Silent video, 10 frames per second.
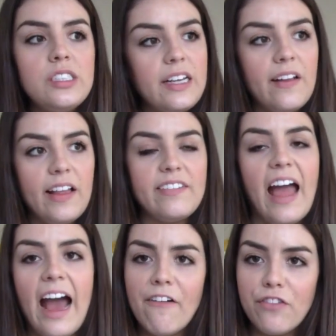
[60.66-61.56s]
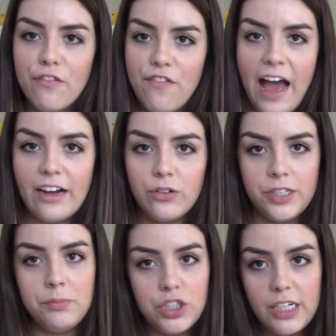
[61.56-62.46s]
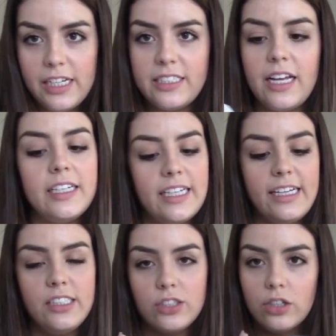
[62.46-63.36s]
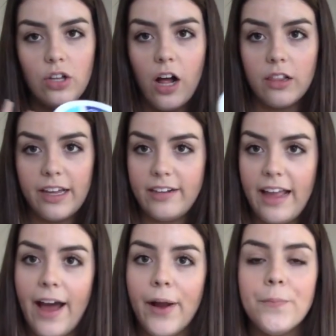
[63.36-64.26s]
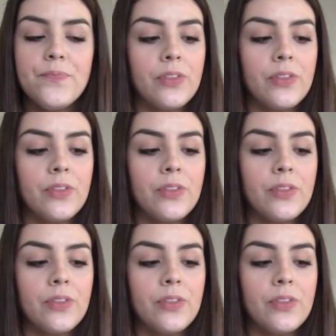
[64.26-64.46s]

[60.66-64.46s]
to get like the half the fat cream cheese and it tastes a lot like that.